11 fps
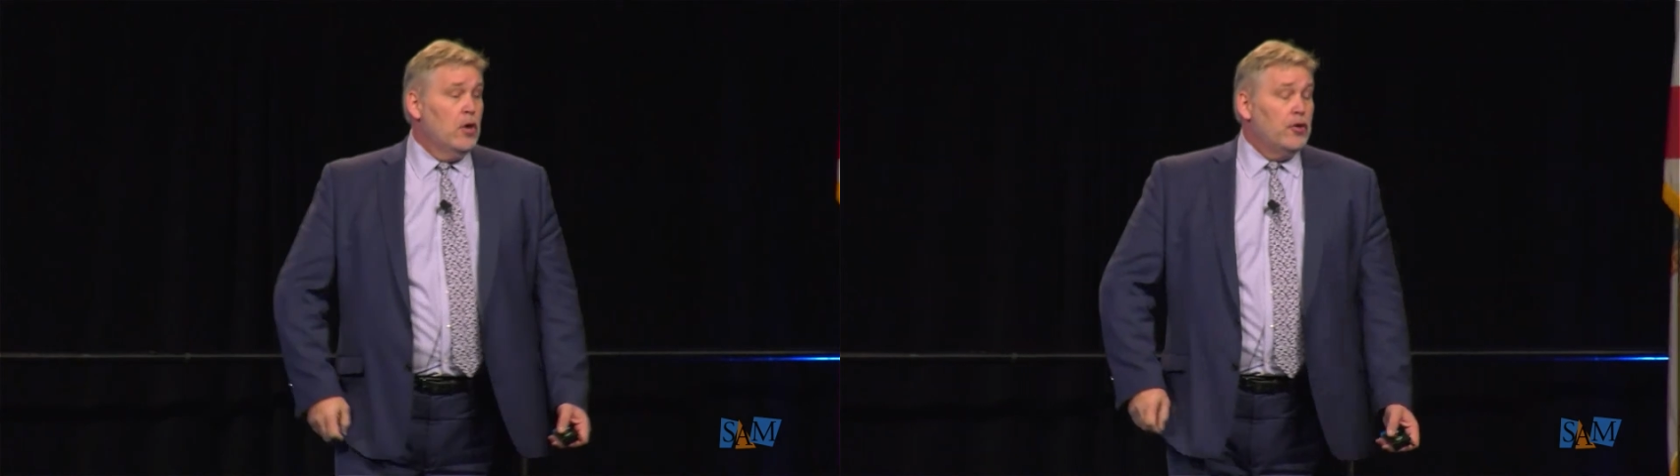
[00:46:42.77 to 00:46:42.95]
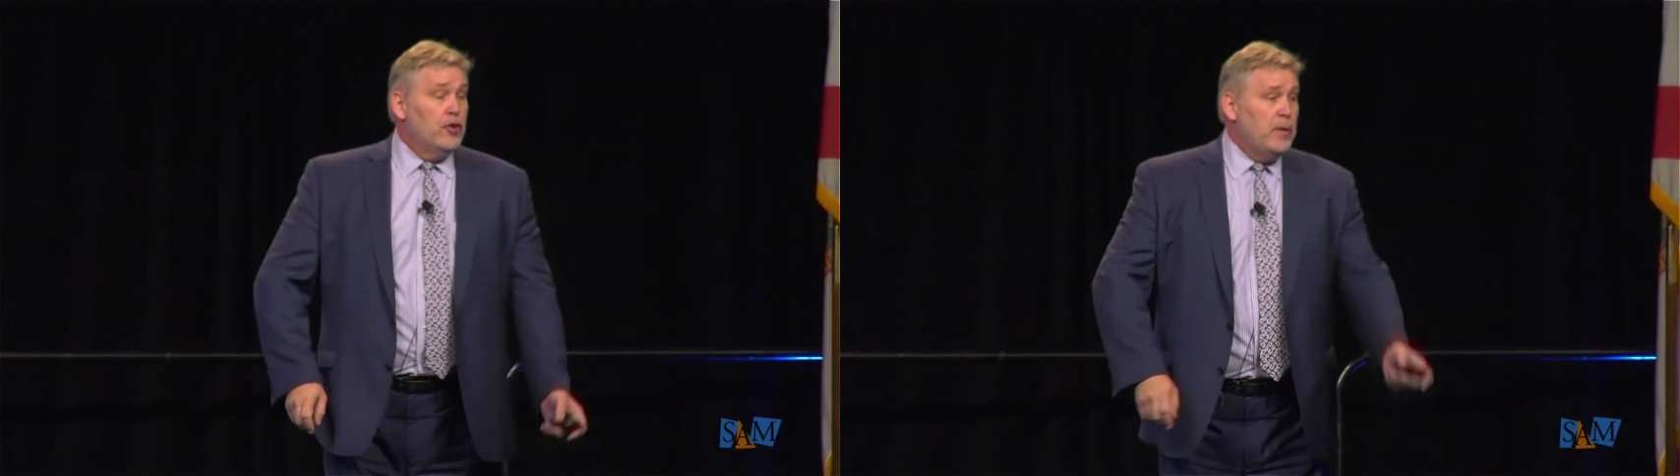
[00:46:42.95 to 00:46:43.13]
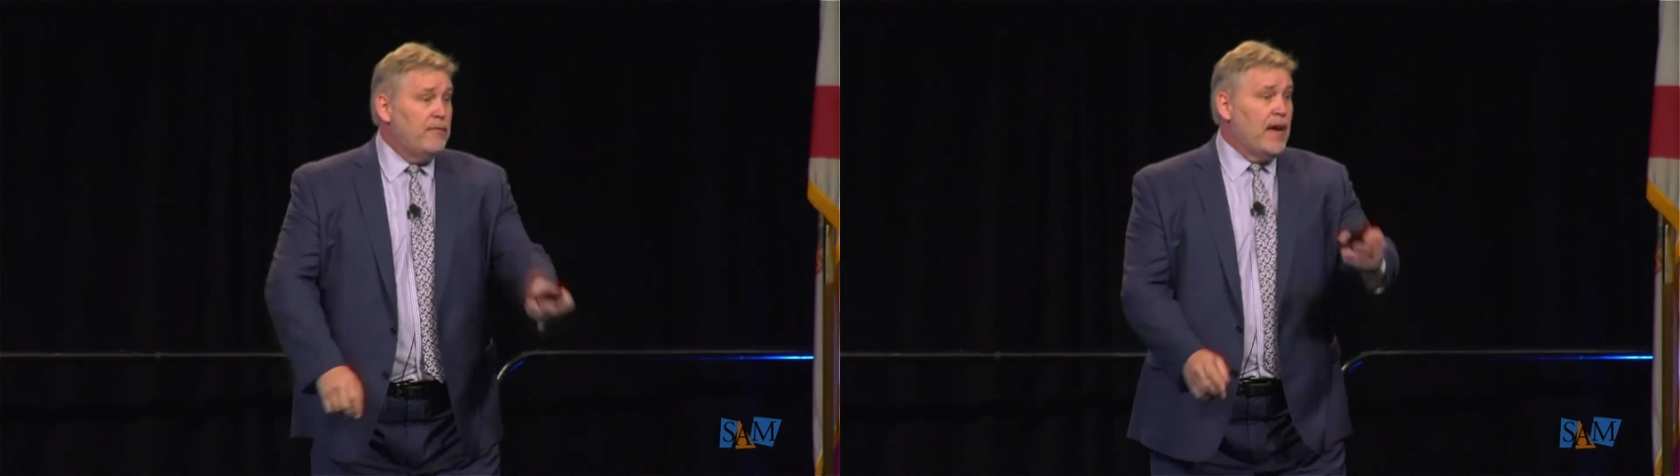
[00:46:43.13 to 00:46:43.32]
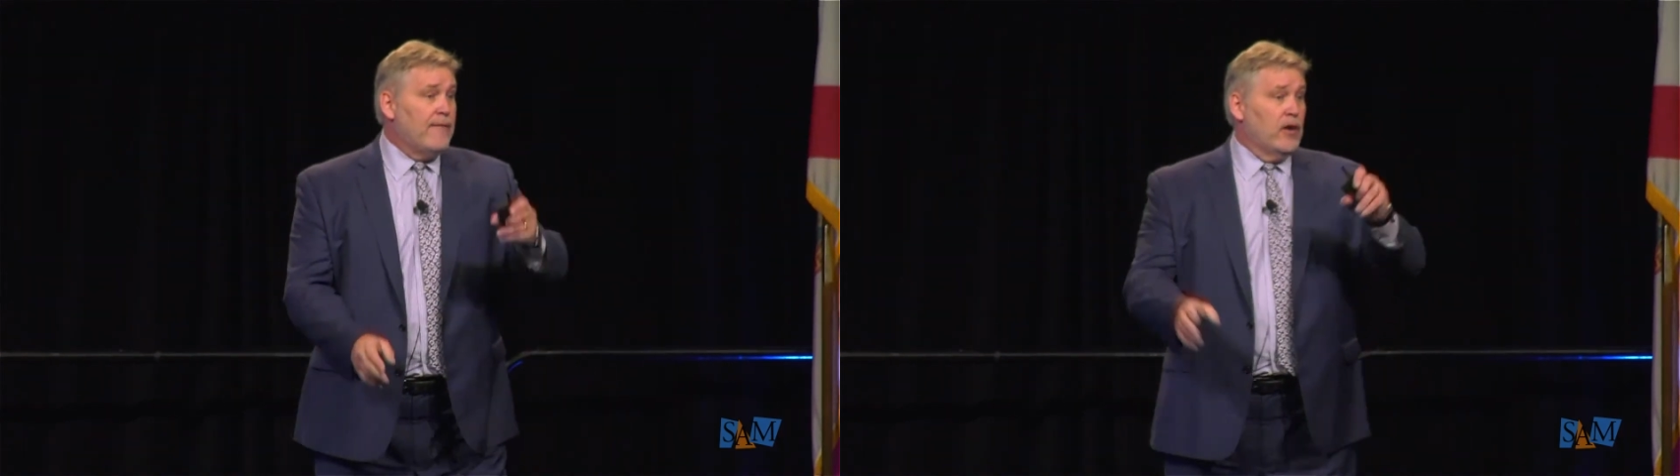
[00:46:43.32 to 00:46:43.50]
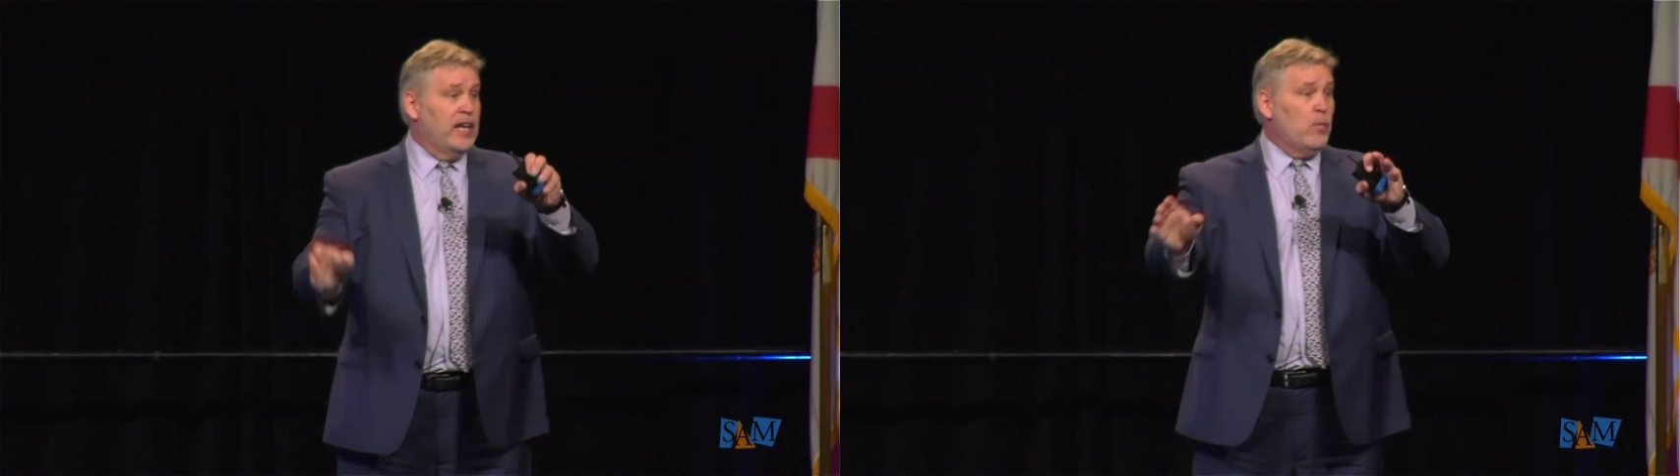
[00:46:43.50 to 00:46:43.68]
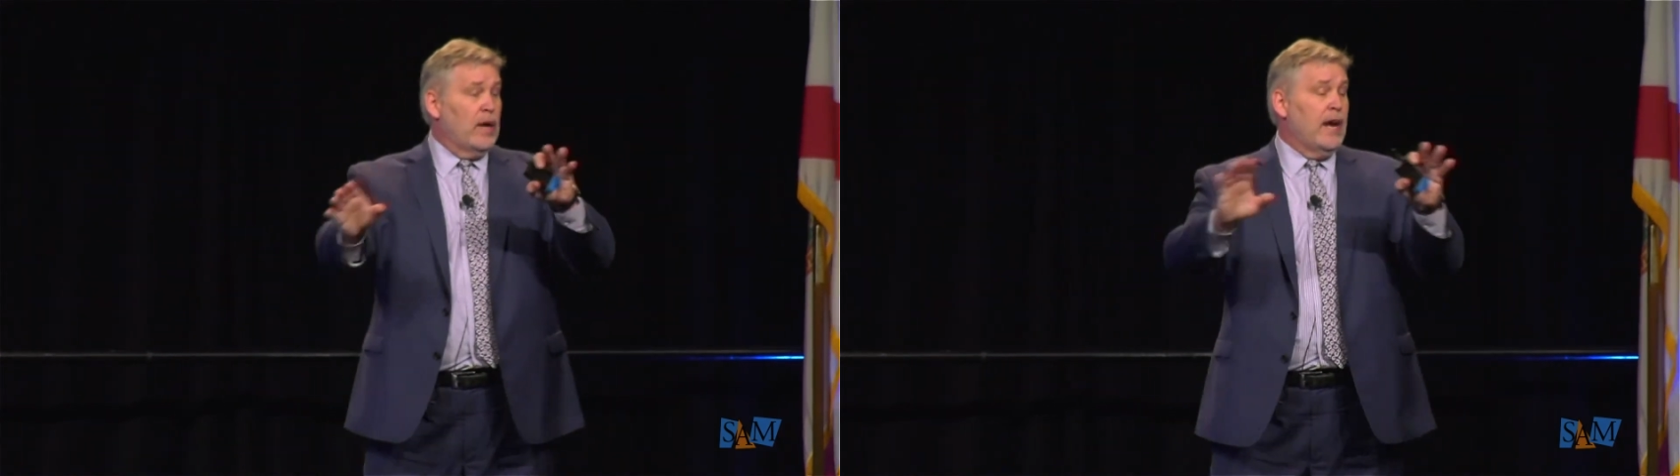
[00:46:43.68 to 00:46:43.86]
Do me a favor,
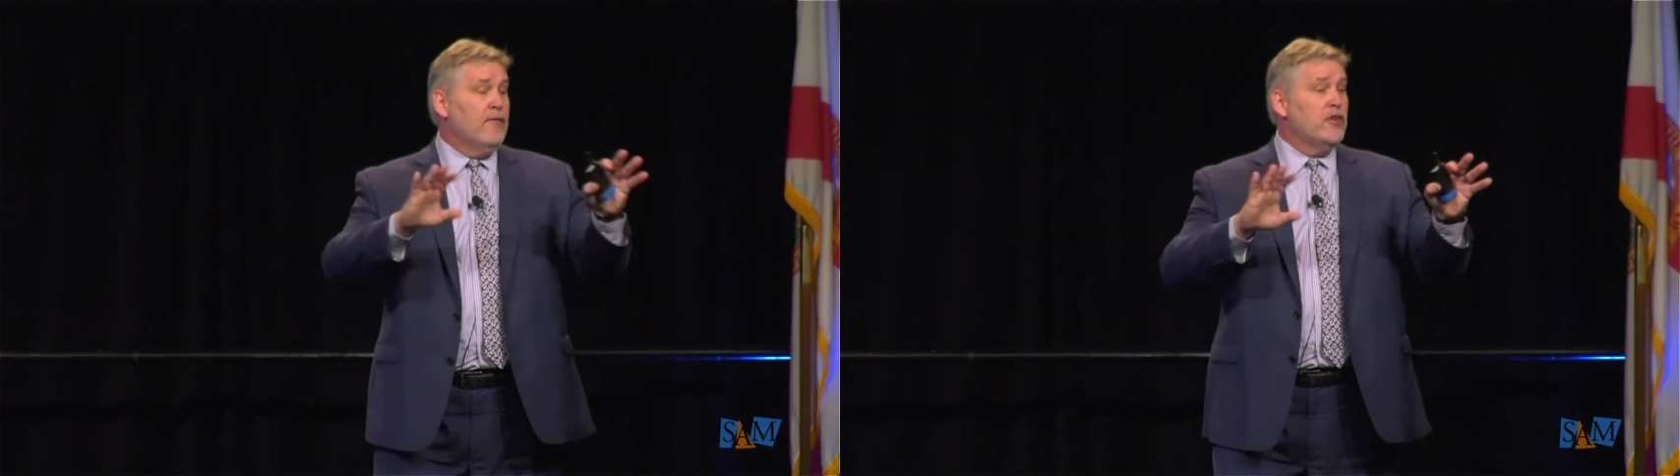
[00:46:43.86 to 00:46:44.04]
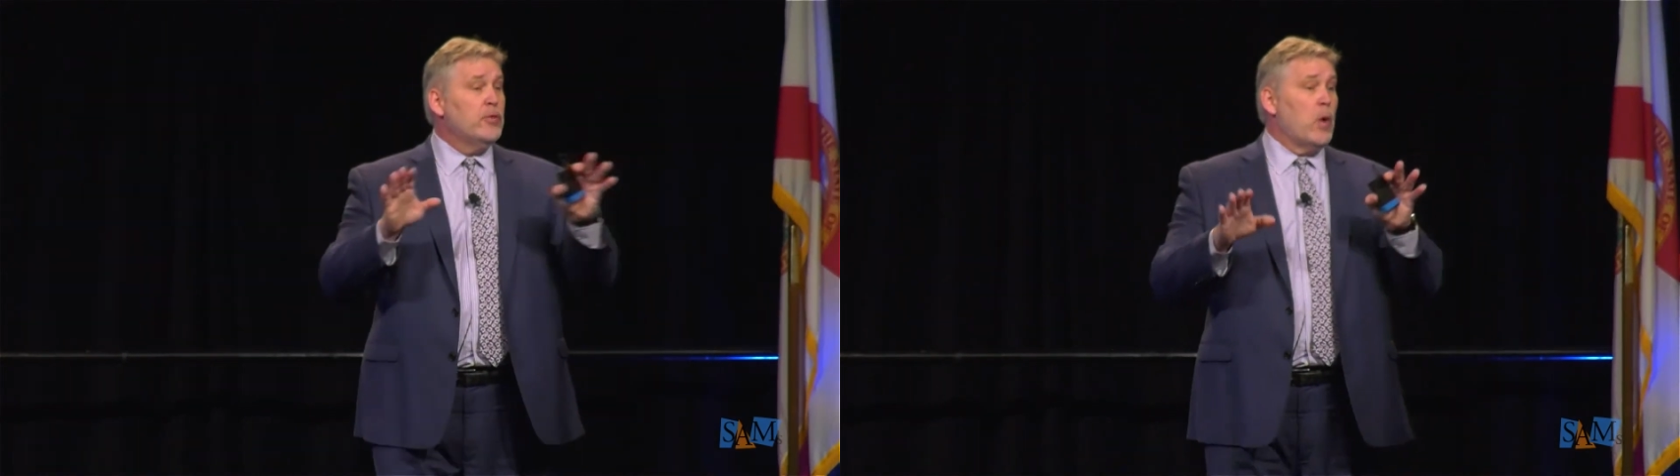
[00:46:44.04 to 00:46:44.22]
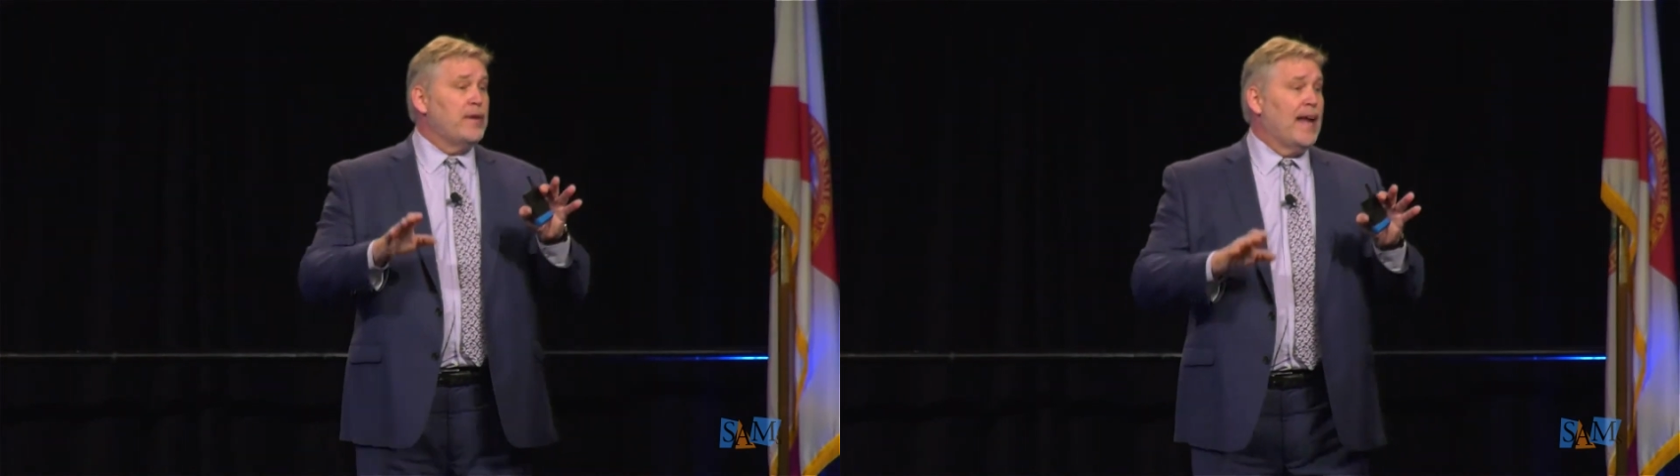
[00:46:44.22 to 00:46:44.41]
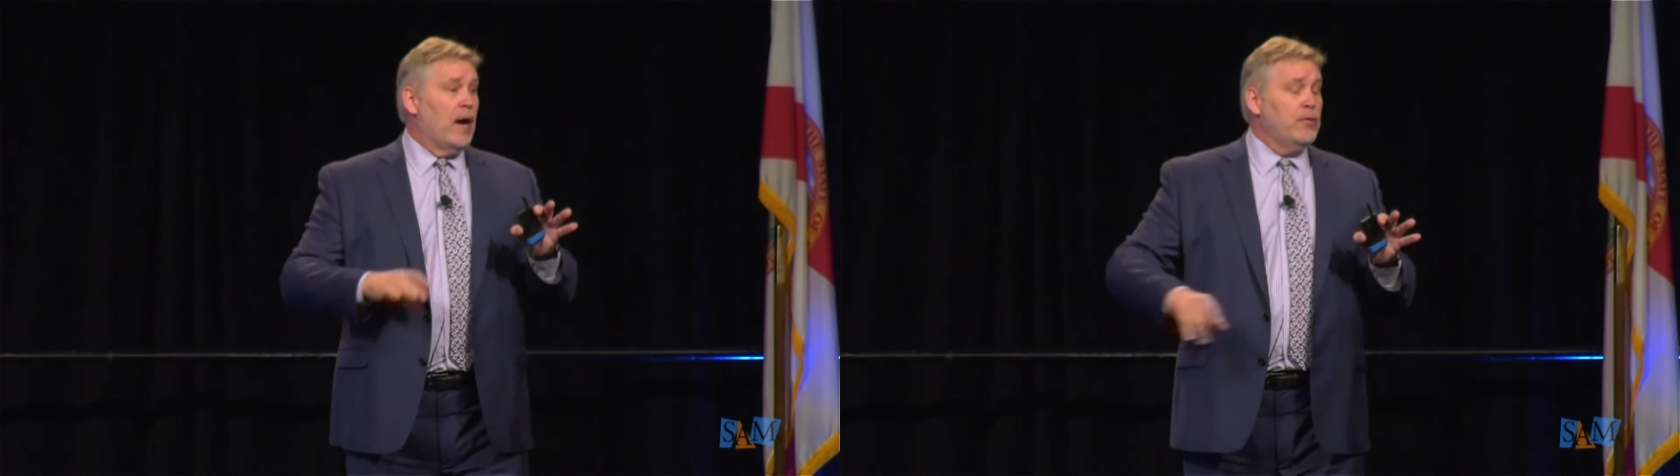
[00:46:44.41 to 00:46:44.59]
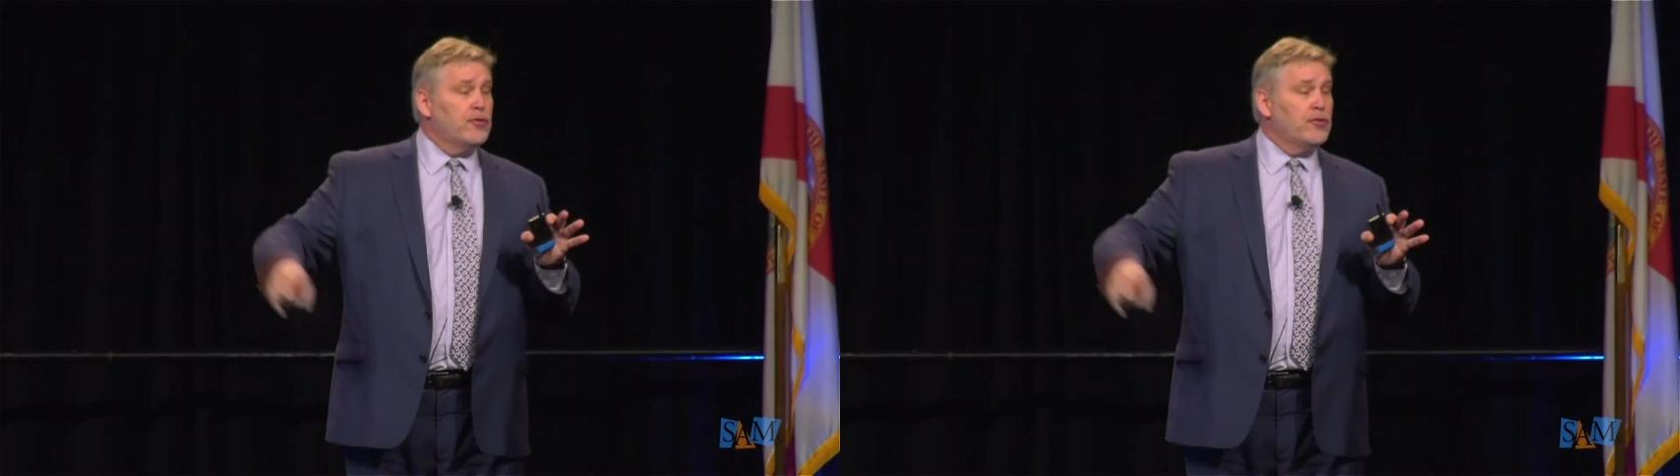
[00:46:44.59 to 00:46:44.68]
in whatever you wrote down,